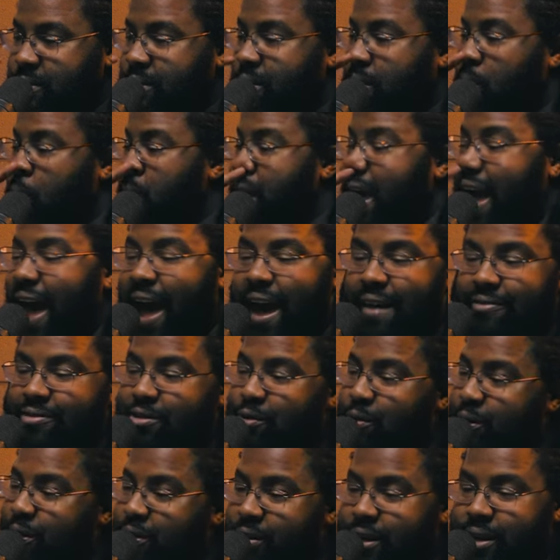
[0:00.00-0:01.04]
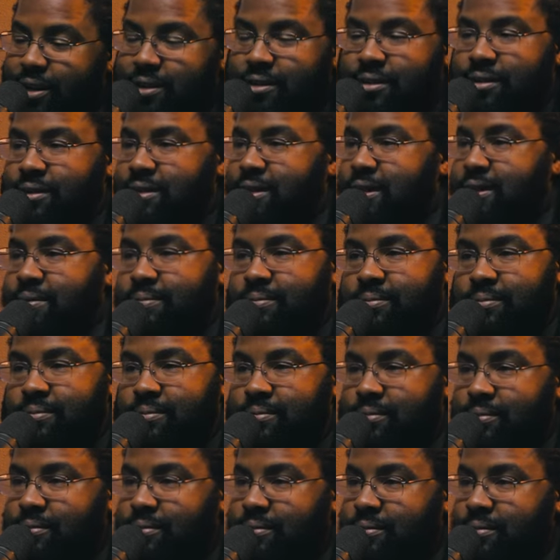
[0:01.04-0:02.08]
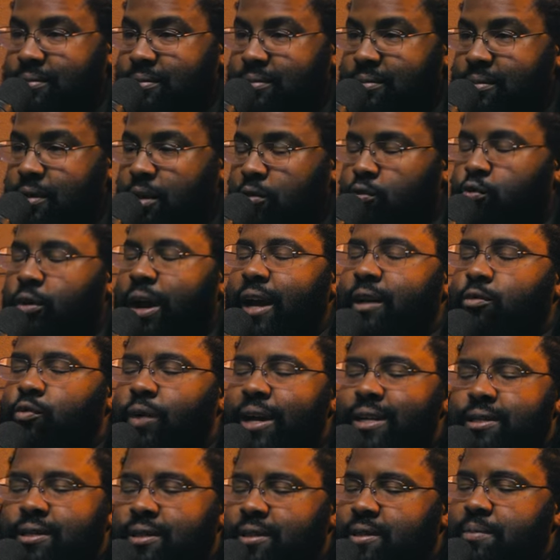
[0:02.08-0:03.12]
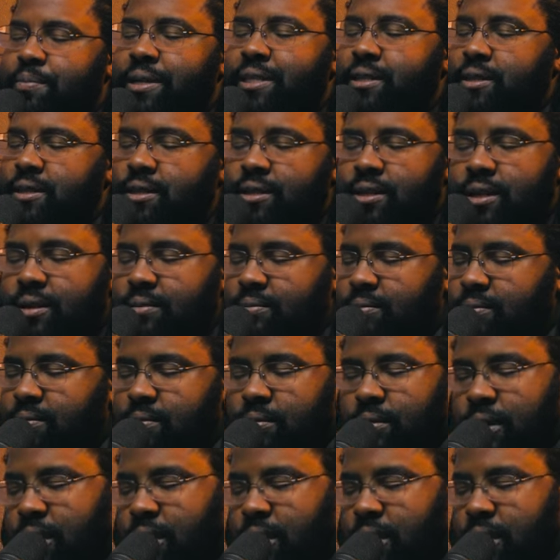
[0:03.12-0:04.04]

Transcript: We have to agree it's a sin. Have Ra- racism is a sin. Yeah.